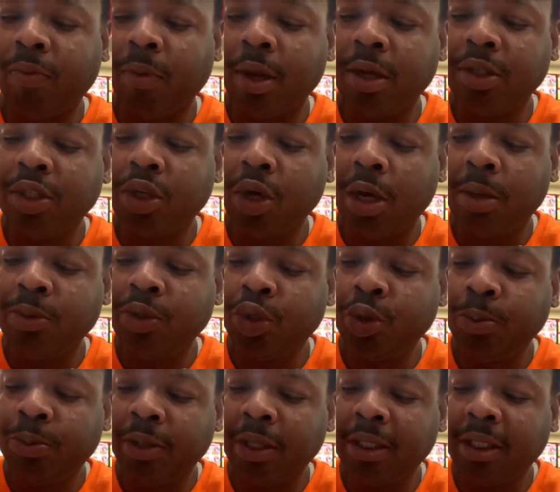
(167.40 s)
So I'm
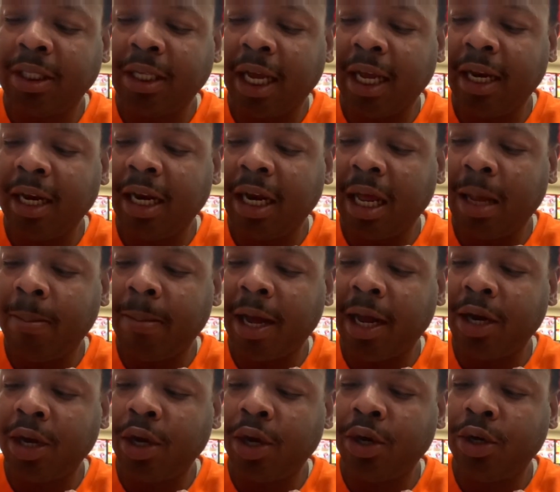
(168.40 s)
super excited. I'm about
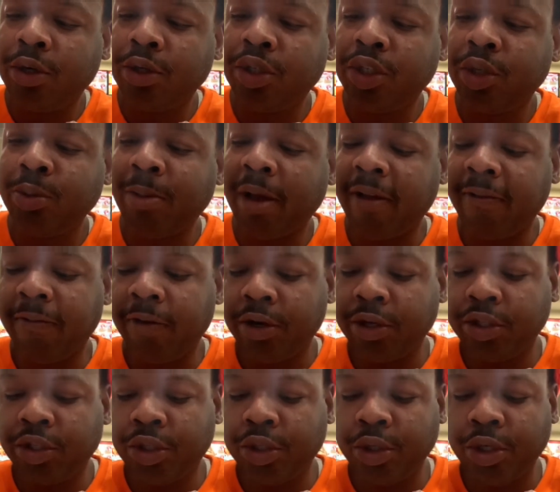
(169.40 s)
to go to my
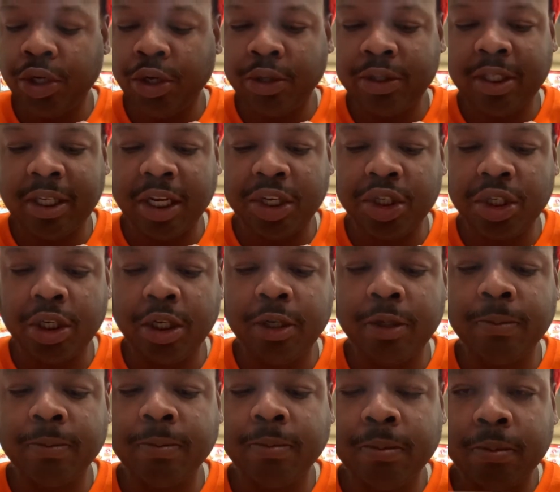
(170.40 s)
first studio session.